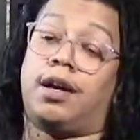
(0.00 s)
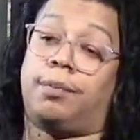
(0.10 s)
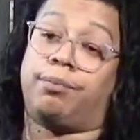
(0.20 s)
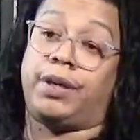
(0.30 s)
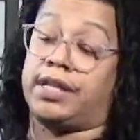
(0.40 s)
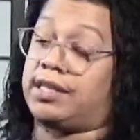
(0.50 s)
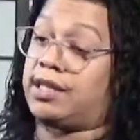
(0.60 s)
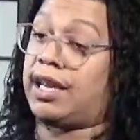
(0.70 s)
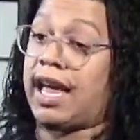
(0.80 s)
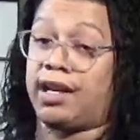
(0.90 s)
because it's a
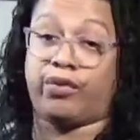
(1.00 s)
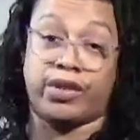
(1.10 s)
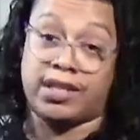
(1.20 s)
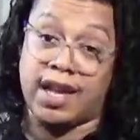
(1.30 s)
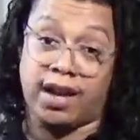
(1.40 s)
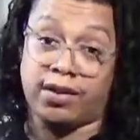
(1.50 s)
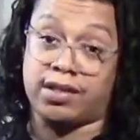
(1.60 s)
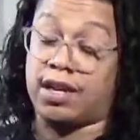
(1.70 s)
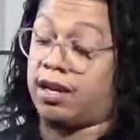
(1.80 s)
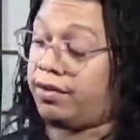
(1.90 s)
lot of different styles
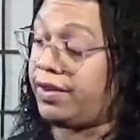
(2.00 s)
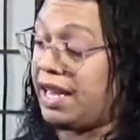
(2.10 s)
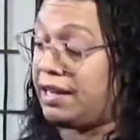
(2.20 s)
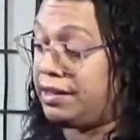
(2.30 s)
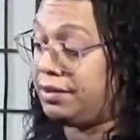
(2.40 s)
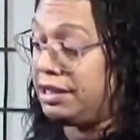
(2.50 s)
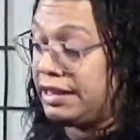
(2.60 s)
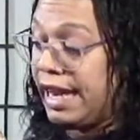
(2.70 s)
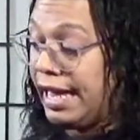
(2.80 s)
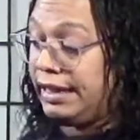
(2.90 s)
of like
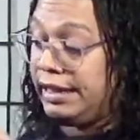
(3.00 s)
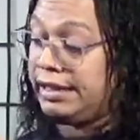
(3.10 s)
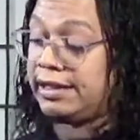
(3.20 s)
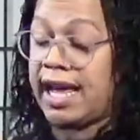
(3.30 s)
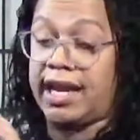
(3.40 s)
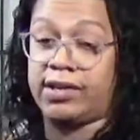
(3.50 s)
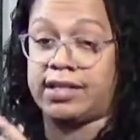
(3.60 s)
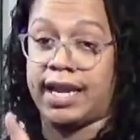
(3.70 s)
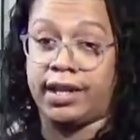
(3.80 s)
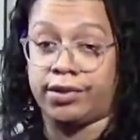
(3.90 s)
slidey style
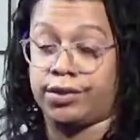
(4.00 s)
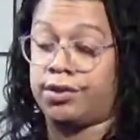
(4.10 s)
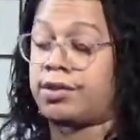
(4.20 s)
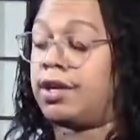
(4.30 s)
sandals.